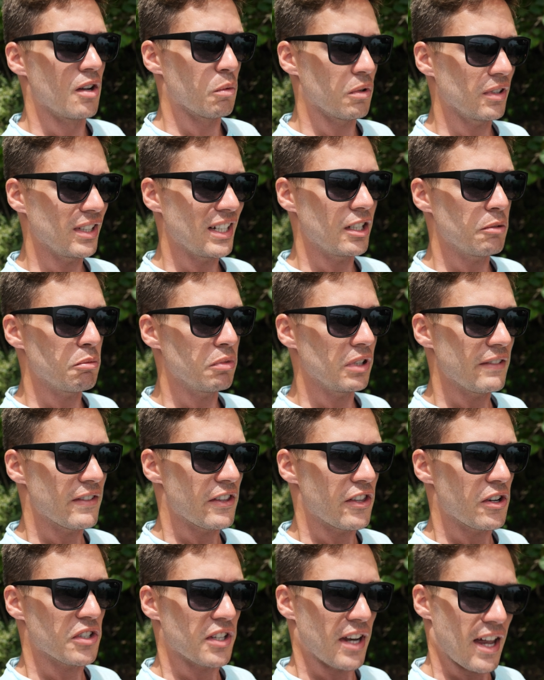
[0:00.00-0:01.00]
we're led to believe
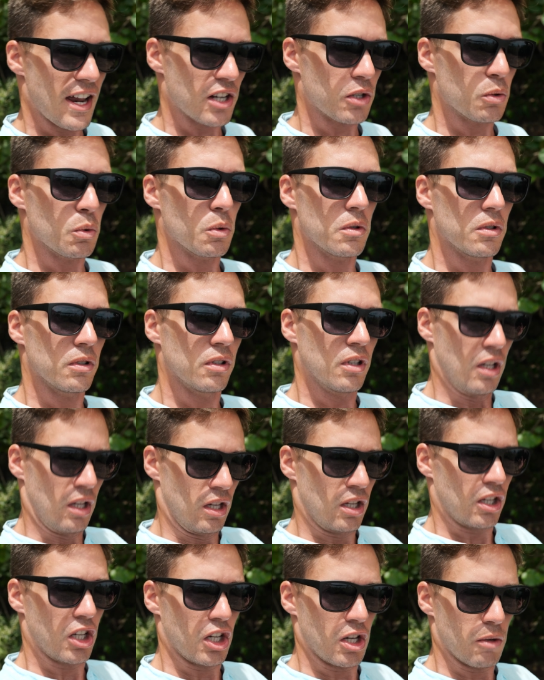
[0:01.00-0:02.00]
that there's an actual
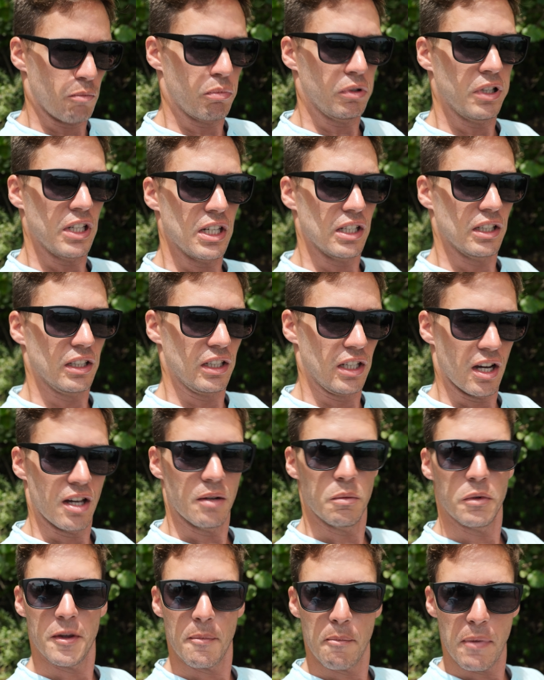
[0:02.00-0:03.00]
complete
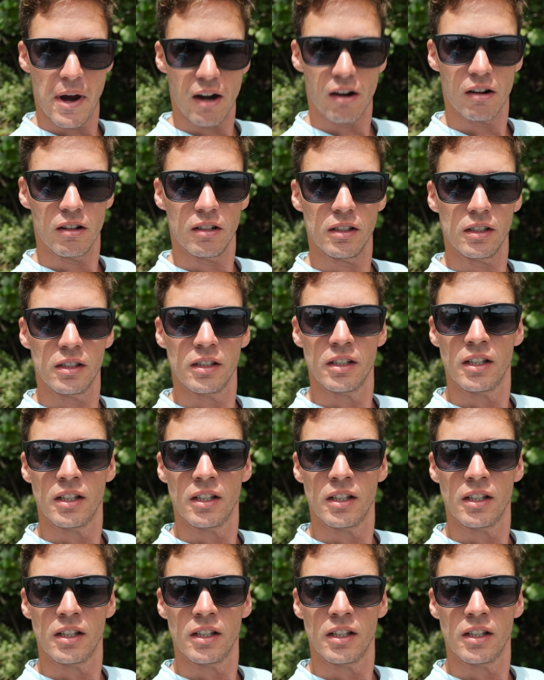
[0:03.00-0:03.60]
gun with a barrel.